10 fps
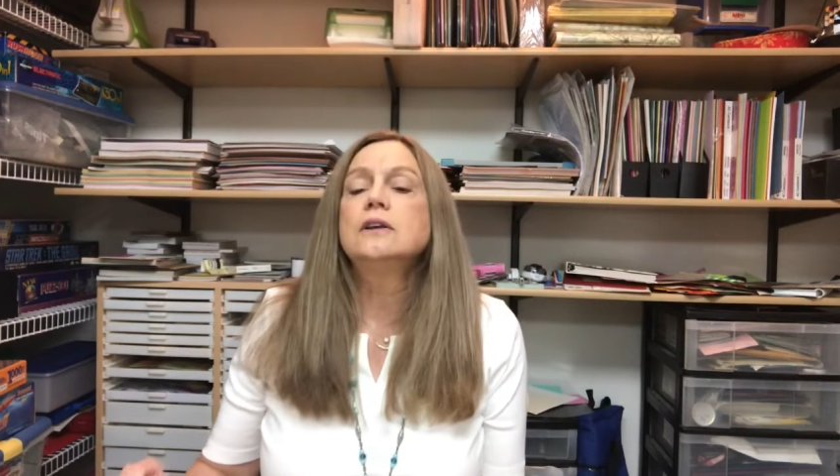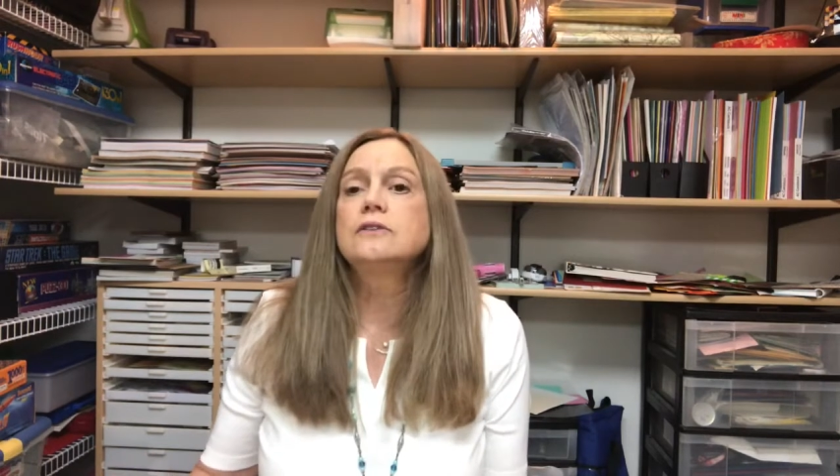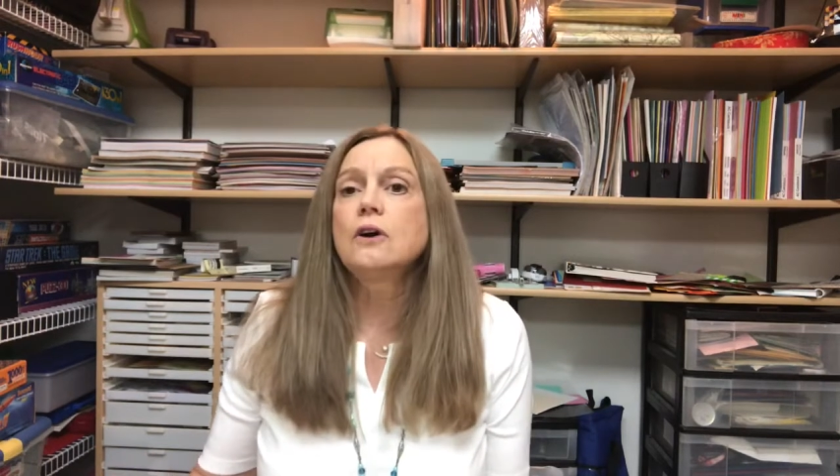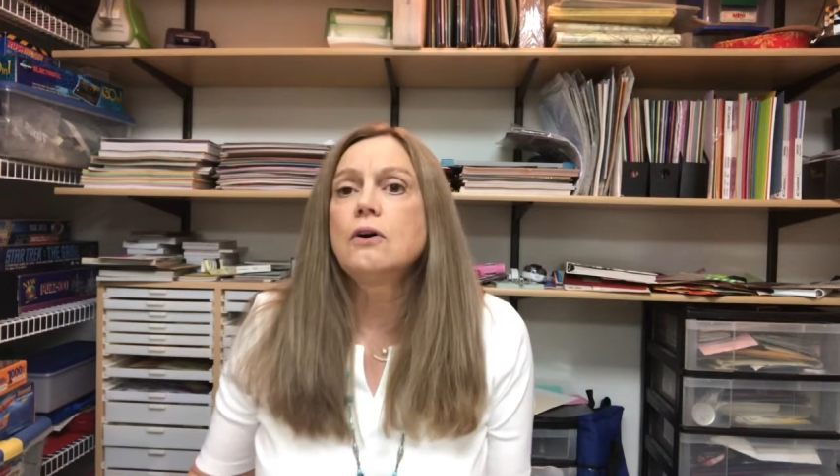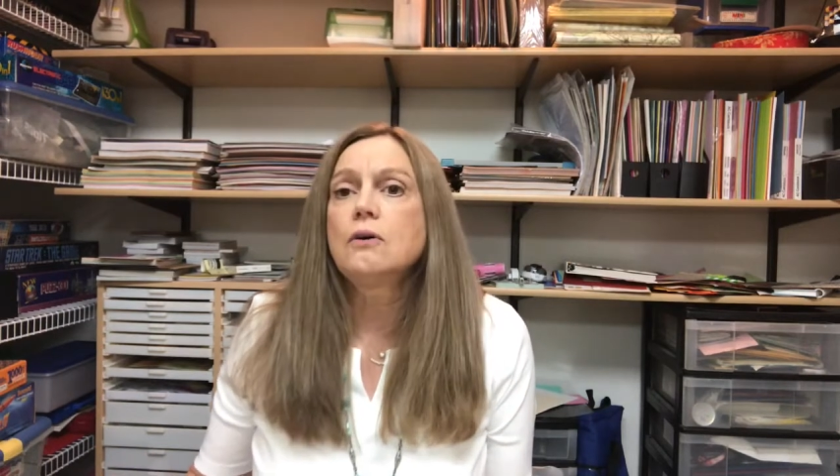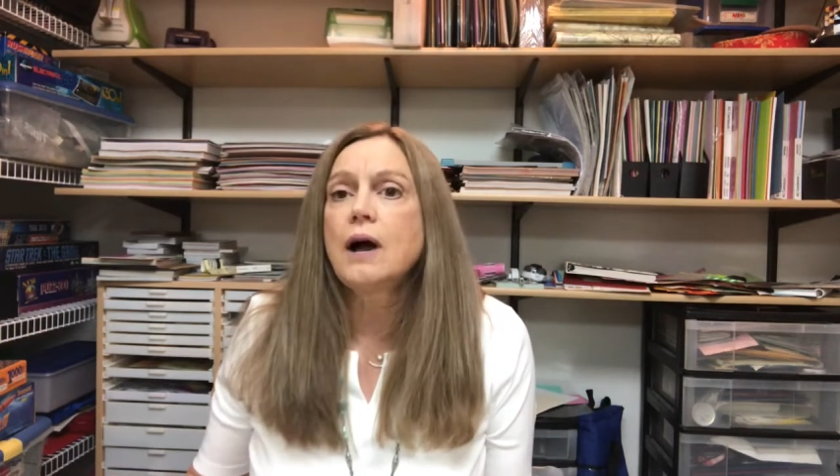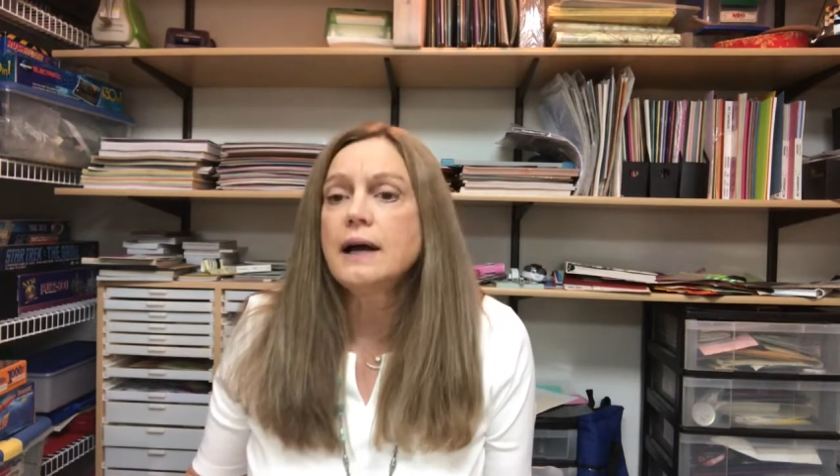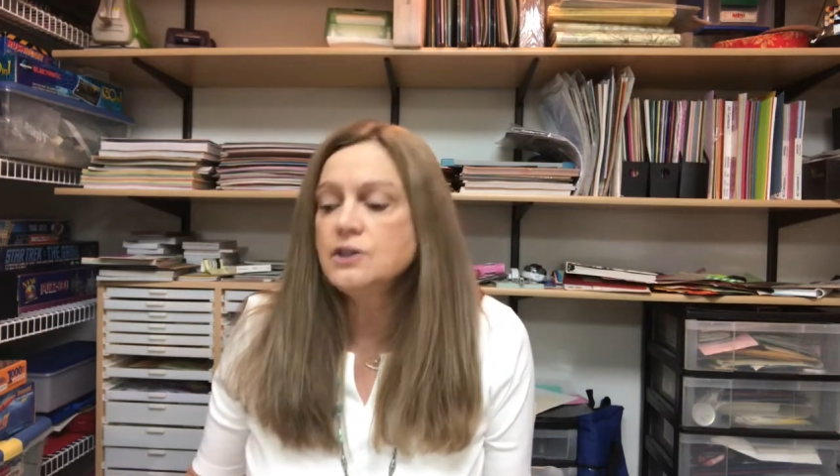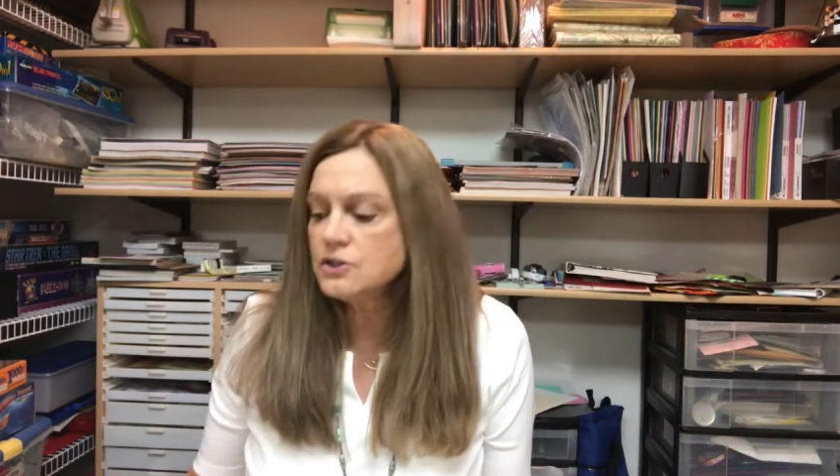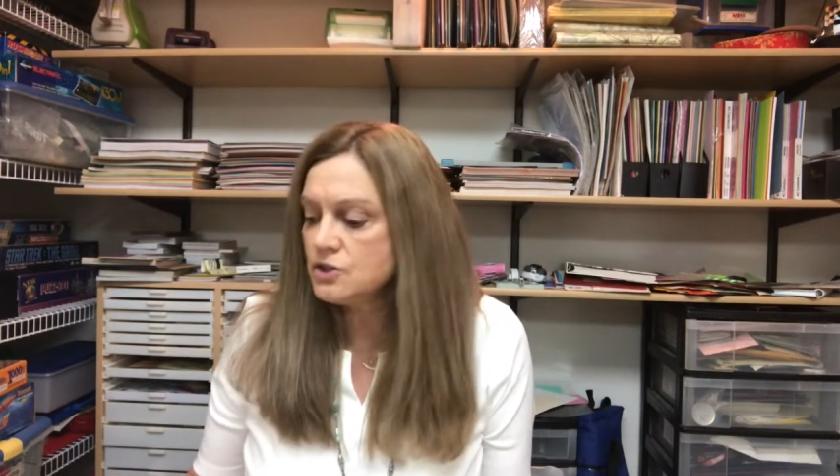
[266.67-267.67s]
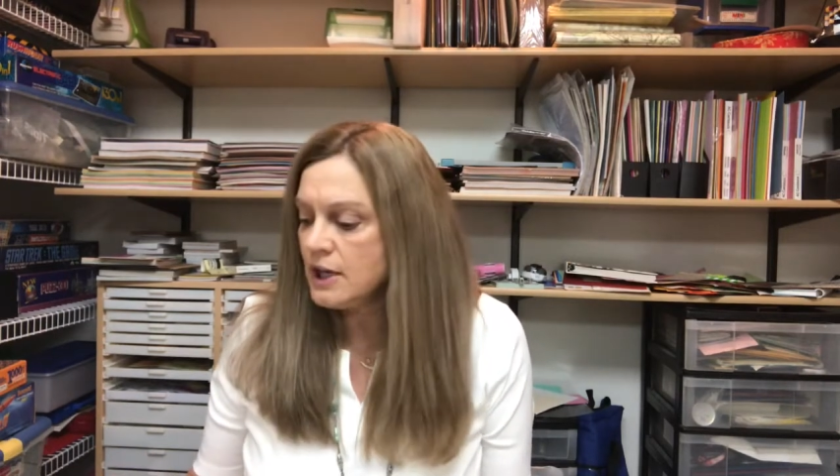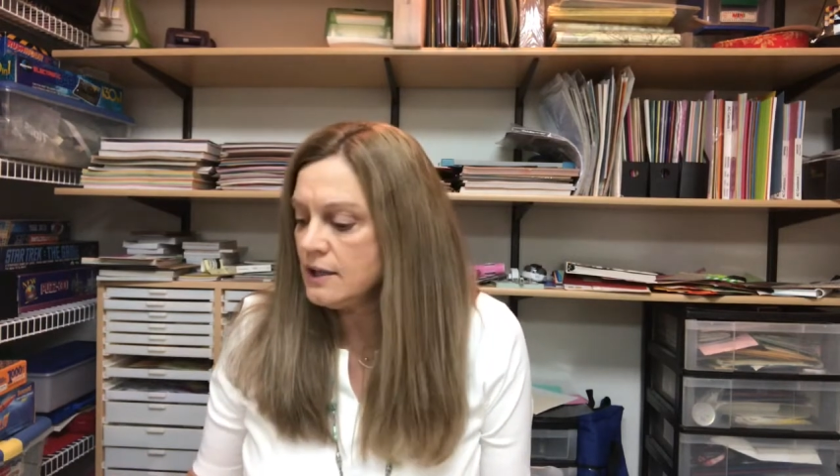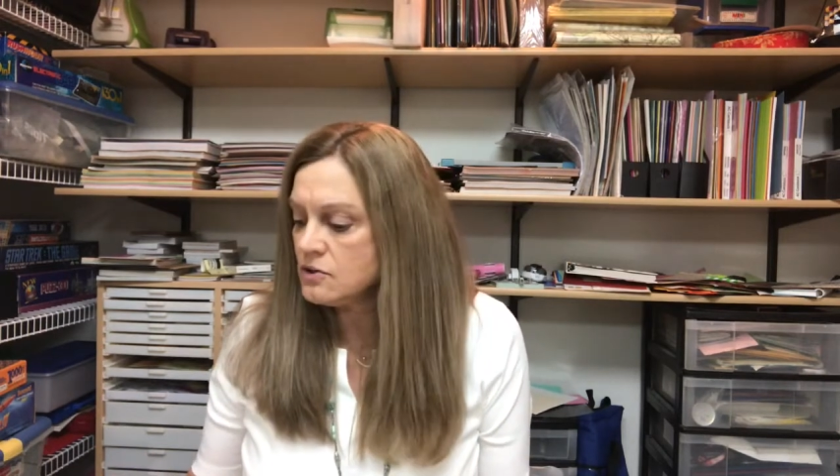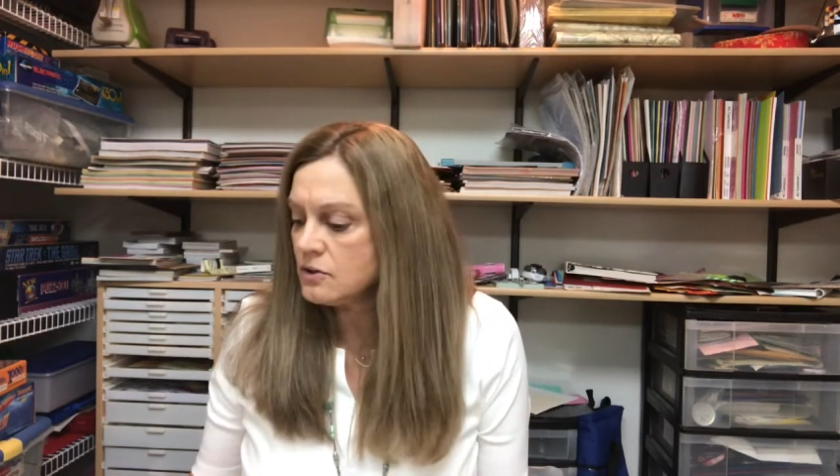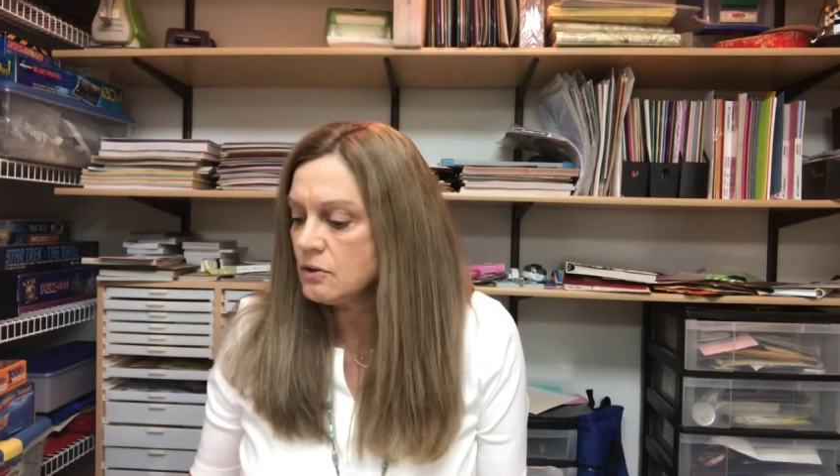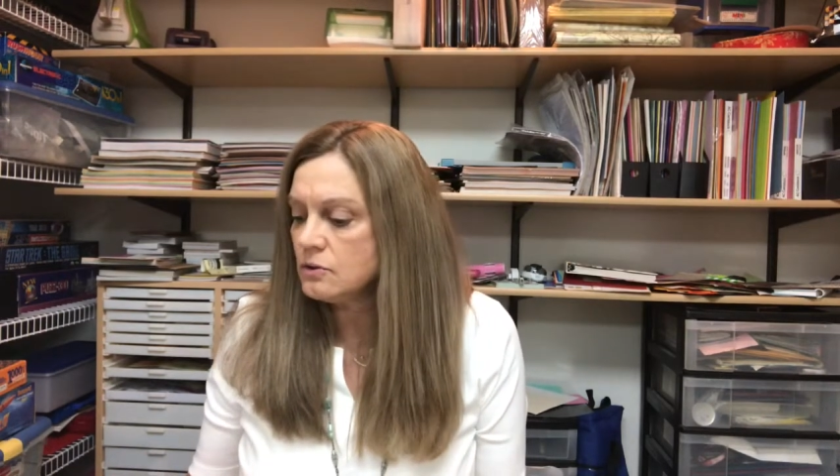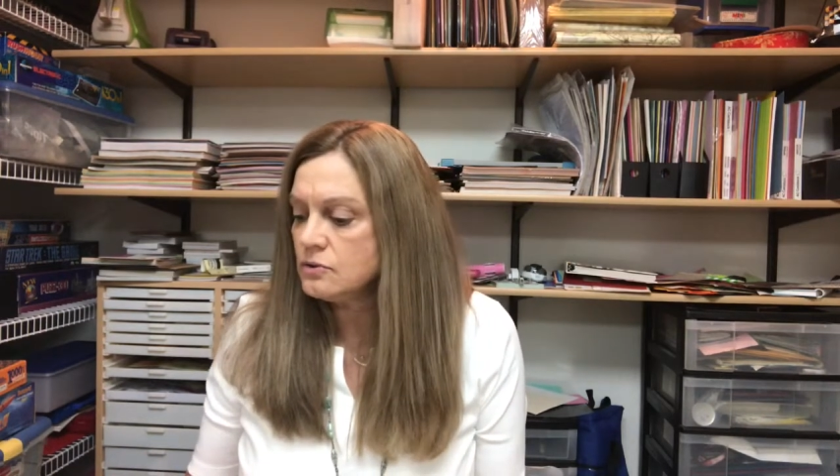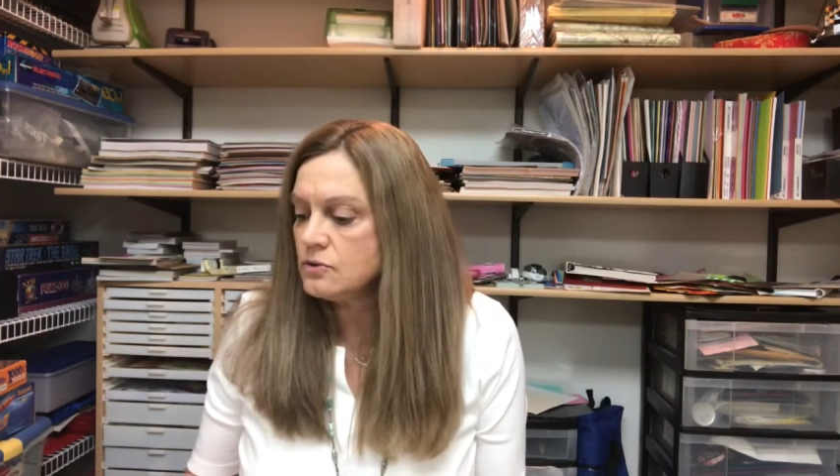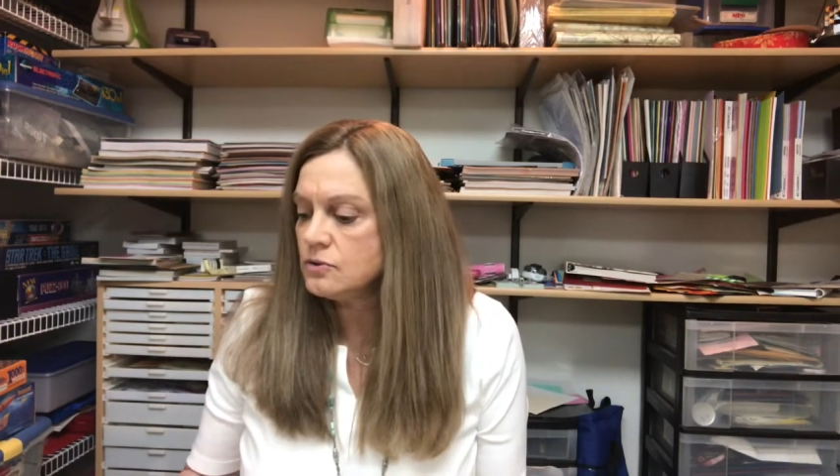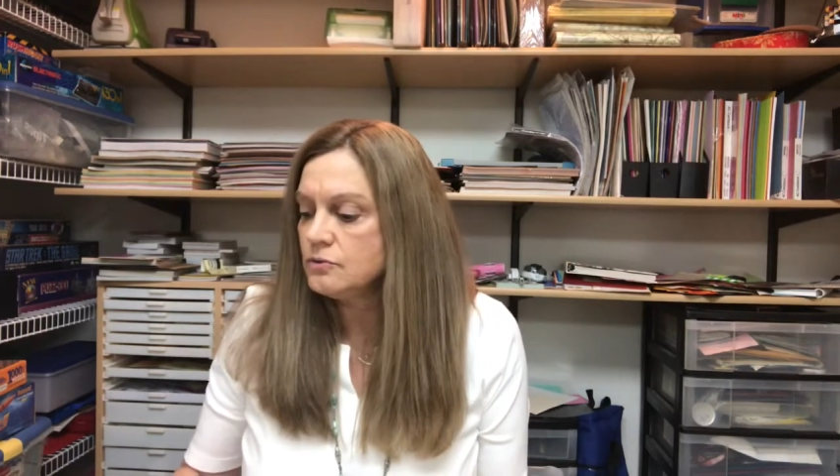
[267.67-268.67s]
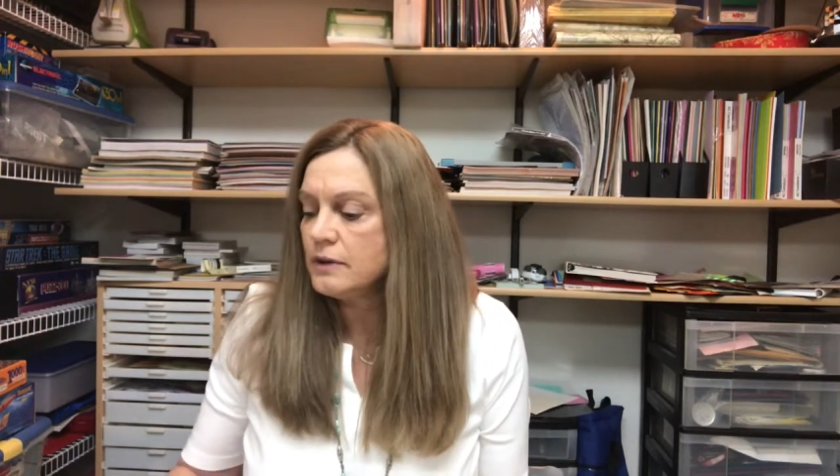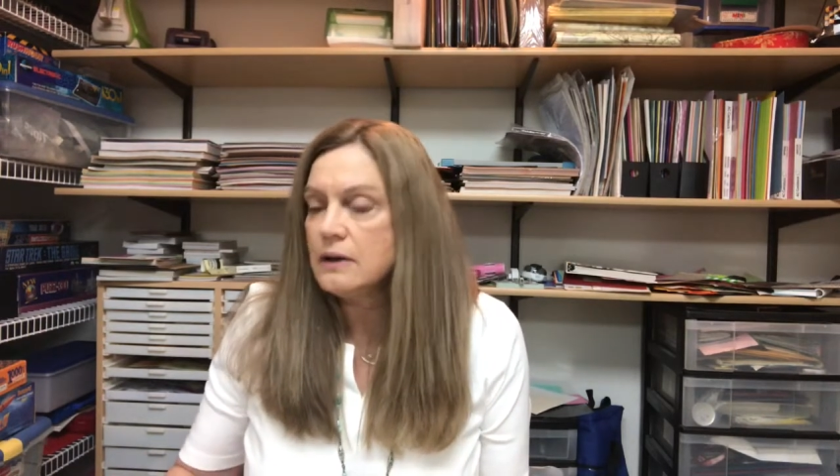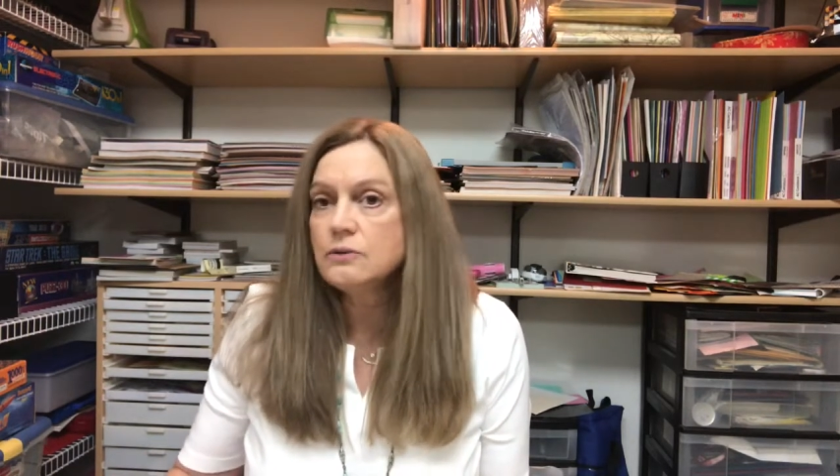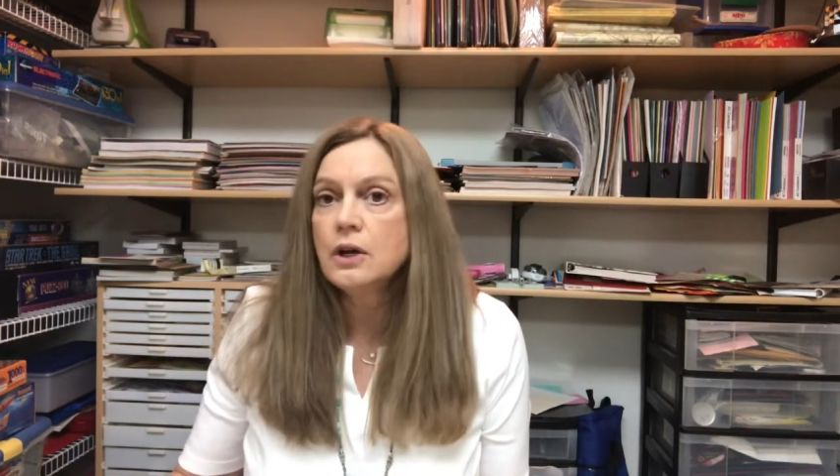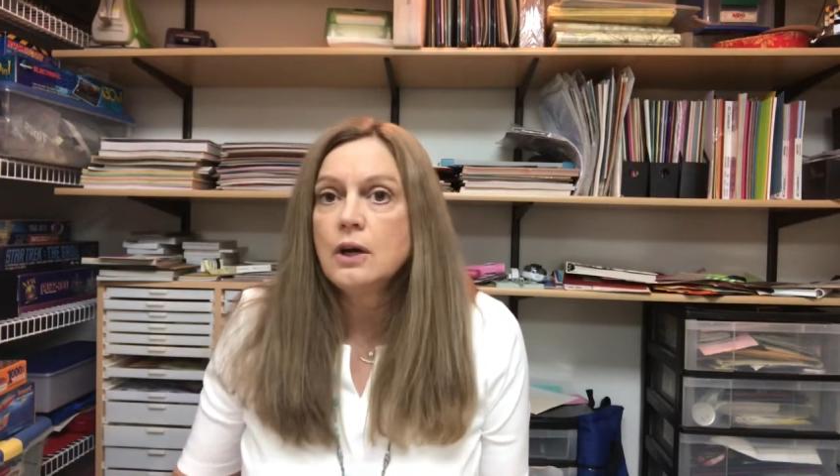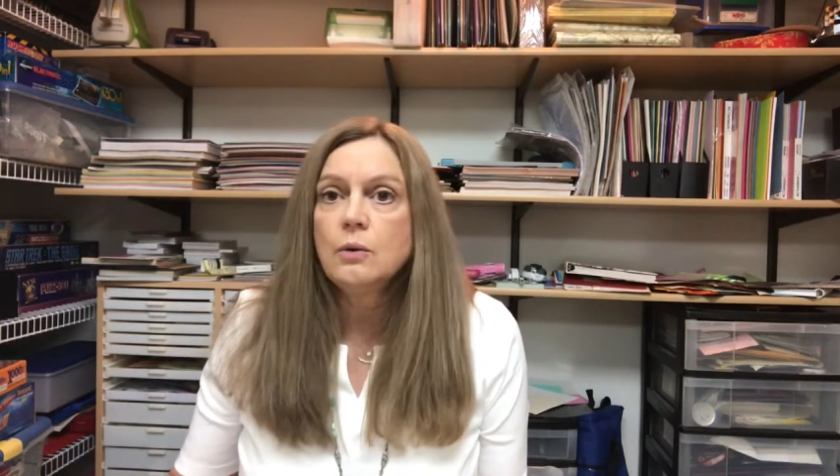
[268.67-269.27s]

So I just changed those to found